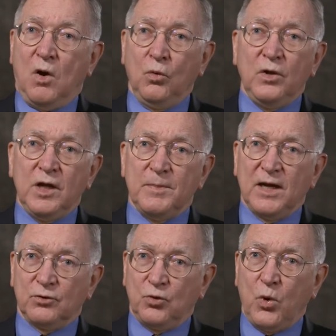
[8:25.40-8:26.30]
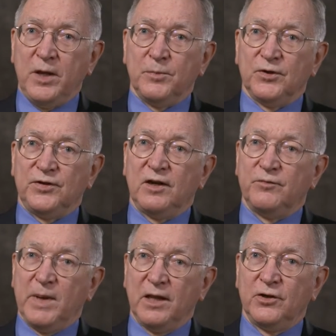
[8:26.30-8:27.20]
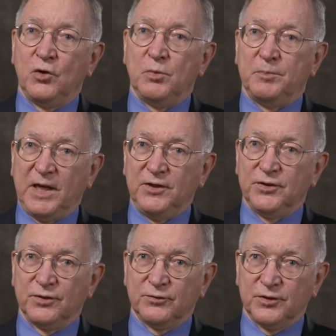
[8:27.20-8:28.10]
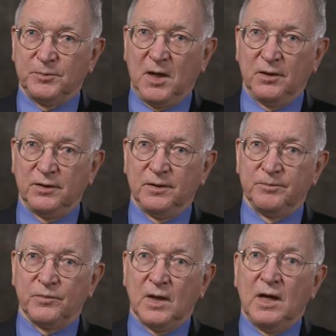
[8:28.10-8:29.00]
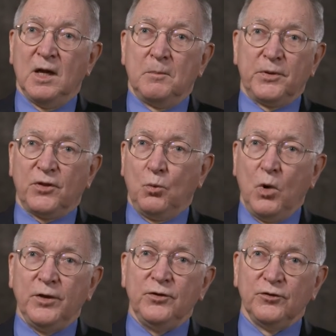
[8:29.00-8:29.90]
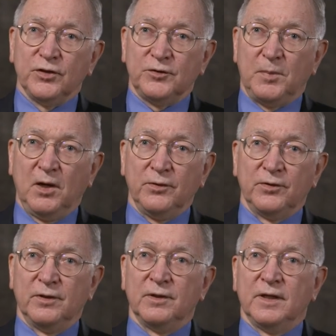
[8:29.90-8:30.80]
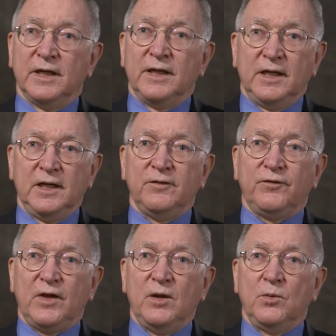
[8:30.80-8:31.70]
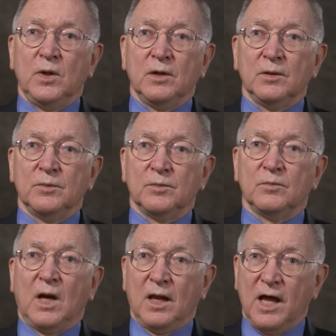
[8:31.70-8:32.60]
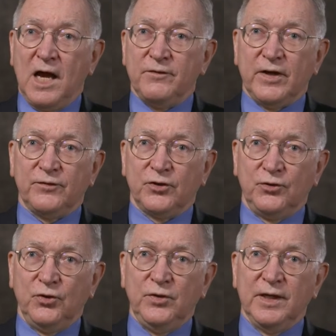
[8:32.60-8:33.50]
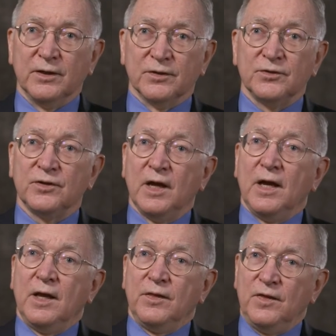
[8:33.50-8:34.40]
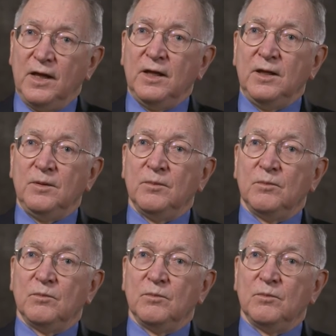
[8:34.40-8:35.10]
only about 20% of melanoma patients responded. But the ones who responded, if they were alive after two years, they